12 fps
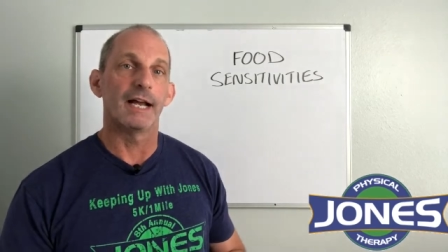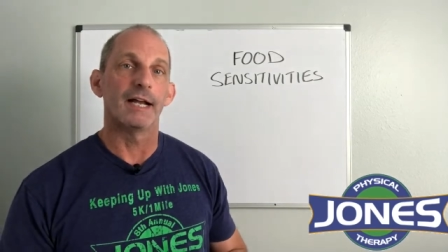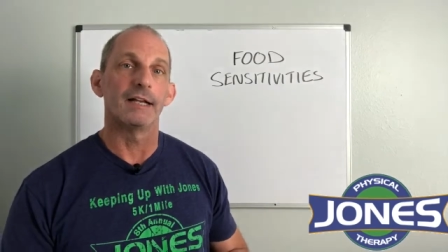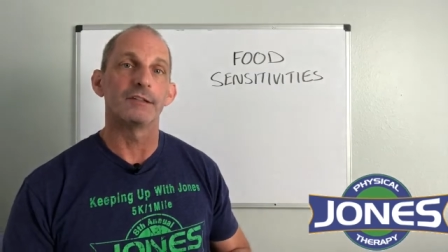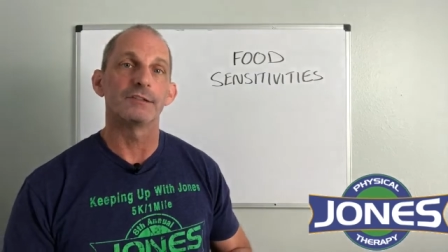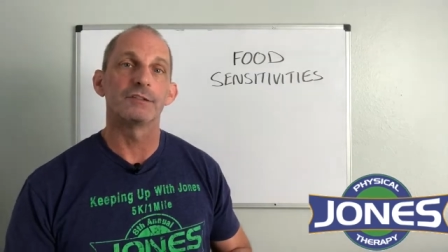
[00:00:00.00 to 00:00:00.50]

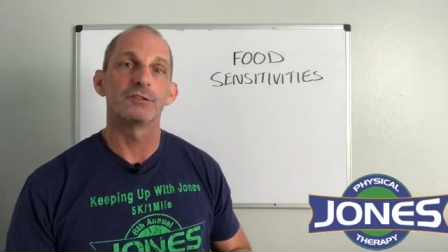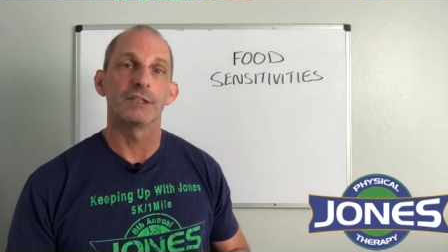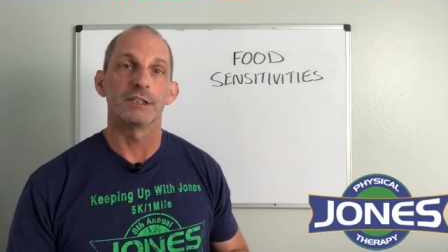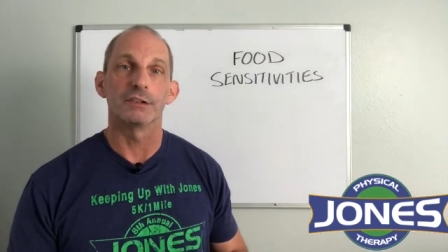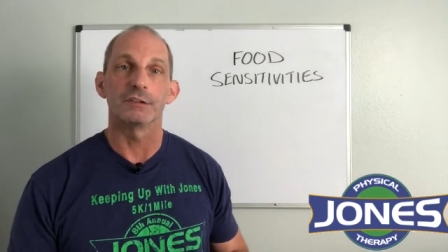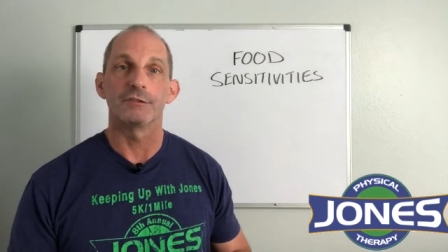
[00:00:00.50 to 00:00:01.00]
as
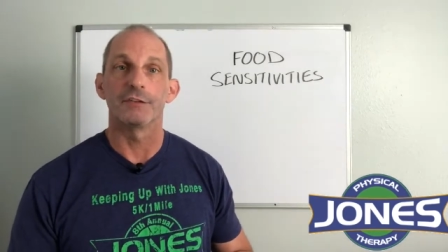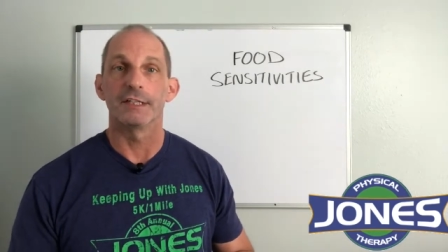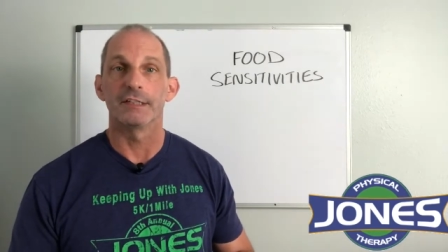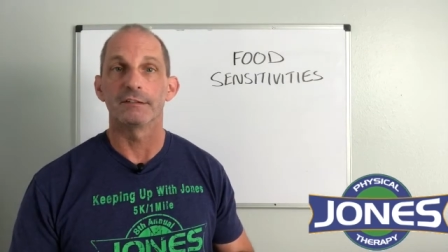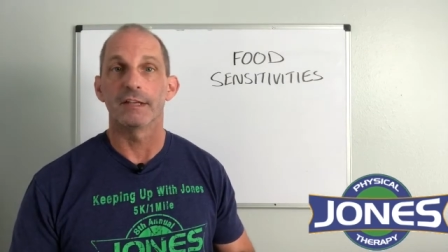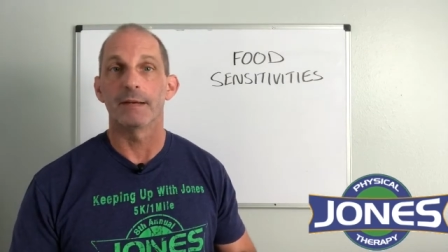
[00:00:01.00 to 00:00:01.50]
triggers for
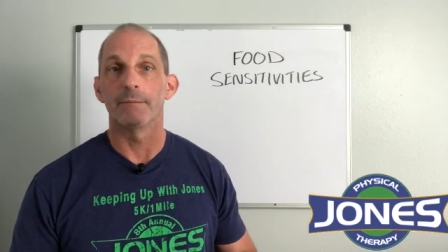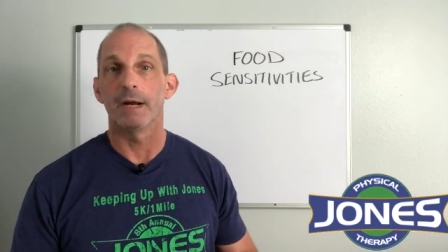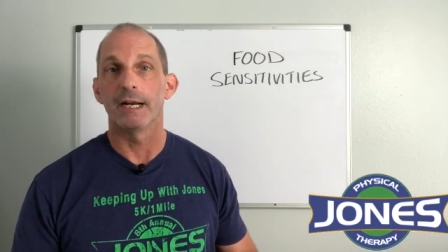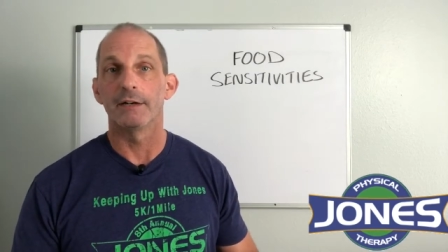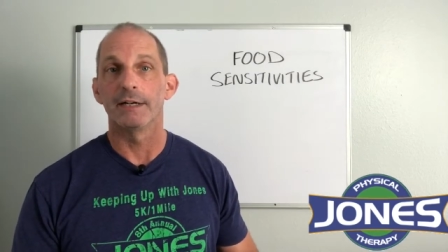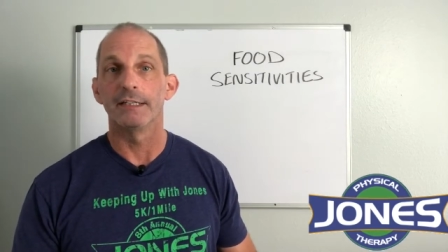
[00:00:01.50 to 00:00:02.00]
things like
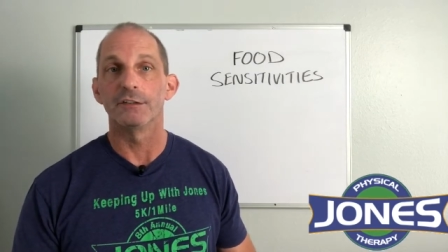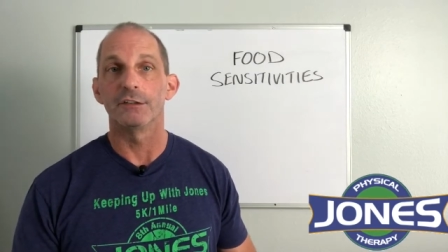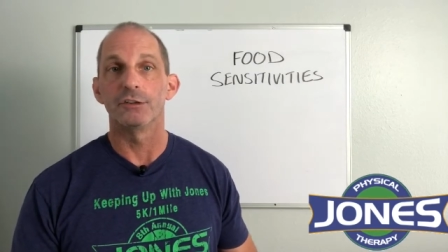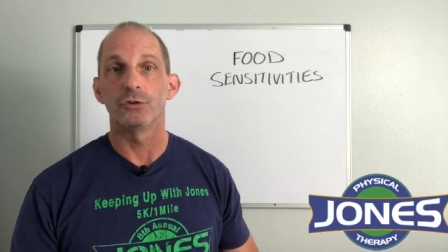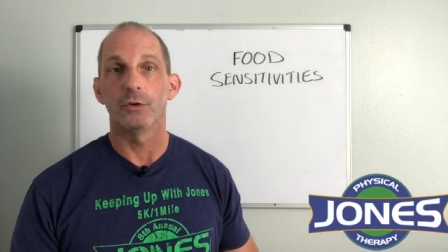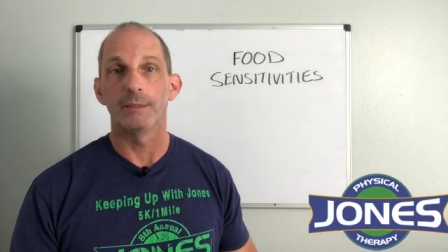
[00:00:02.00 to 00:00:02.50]
migraines
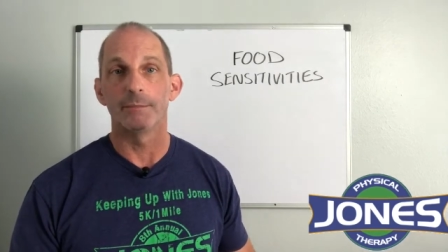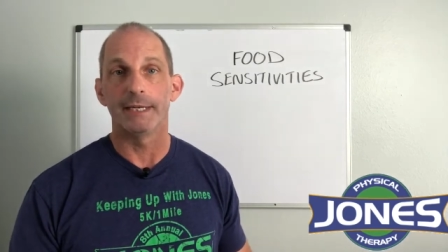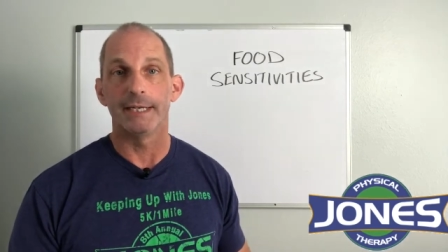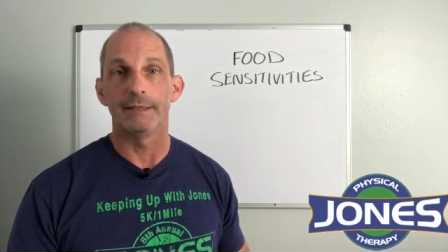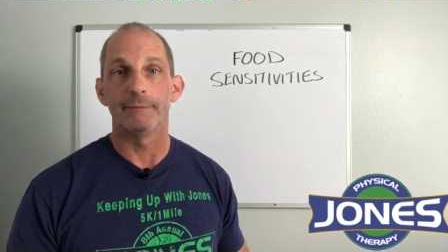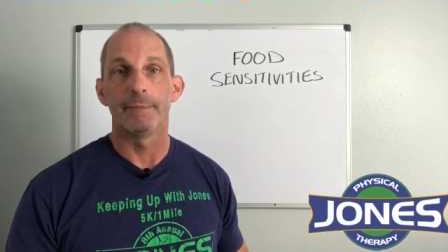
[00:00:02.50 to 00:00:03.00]
and joint
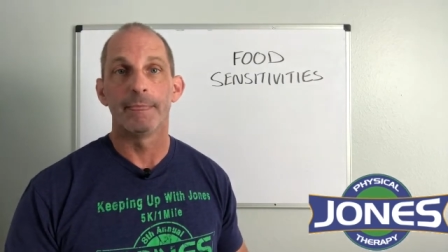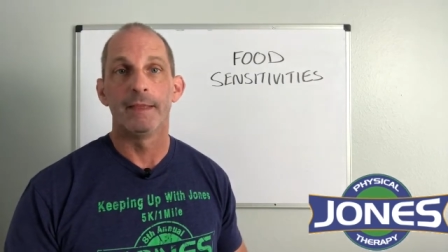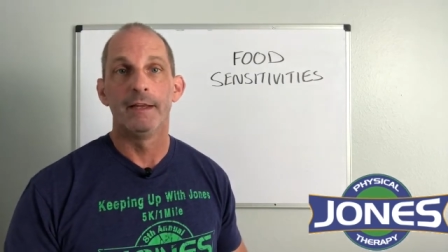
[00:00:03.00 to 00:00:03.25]
pain.